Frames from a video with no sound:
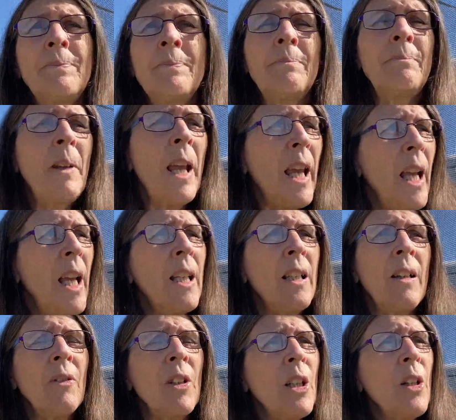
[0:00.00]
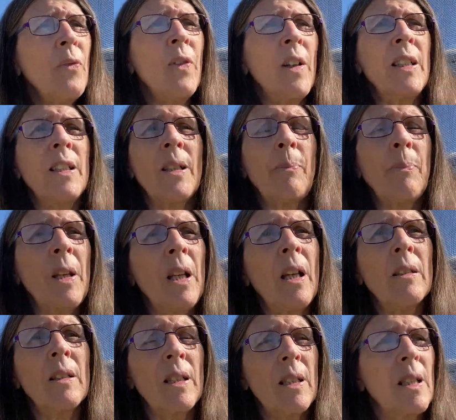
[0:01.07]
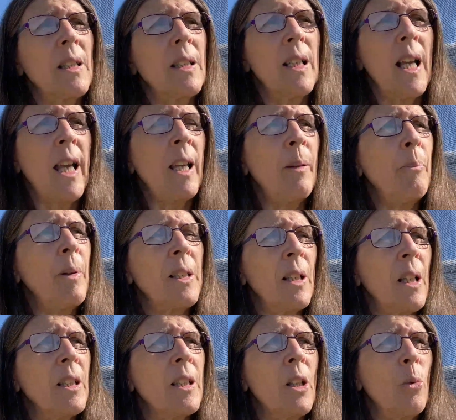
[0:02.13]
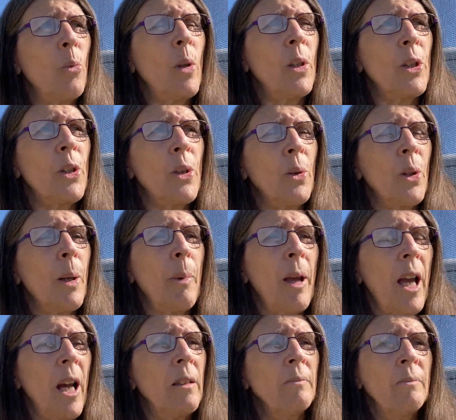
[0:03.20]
man, I've got to find something else to say besides I want to talk about.